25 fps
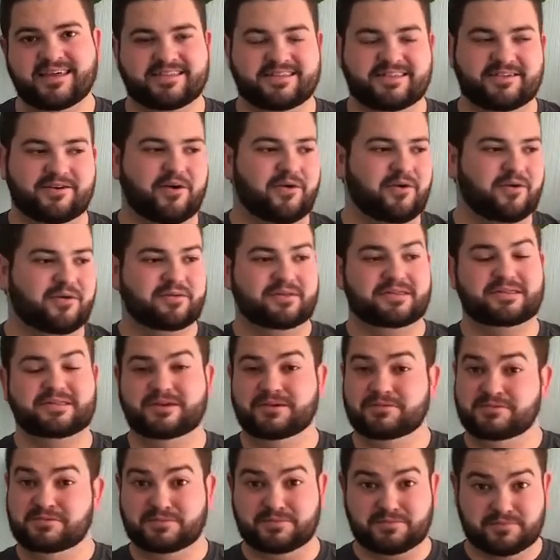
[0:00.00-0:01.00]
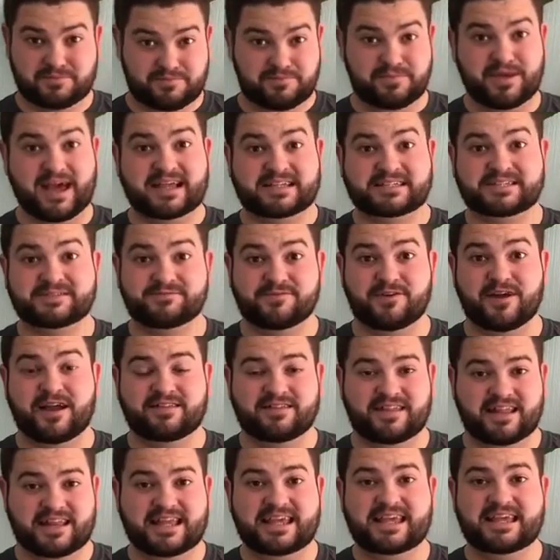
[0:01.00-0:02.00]
The best
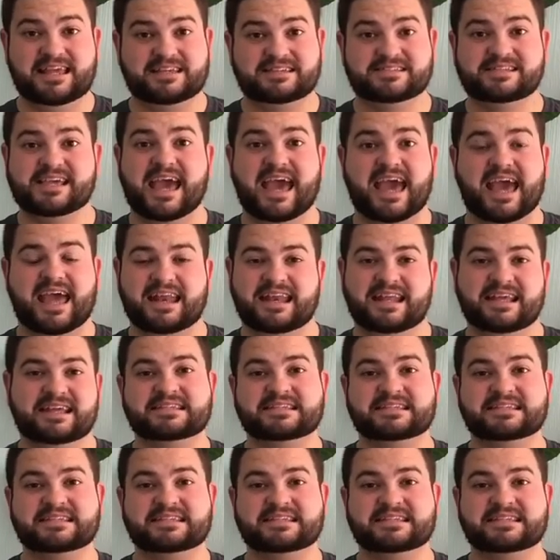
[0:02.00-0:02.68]
friend that he has had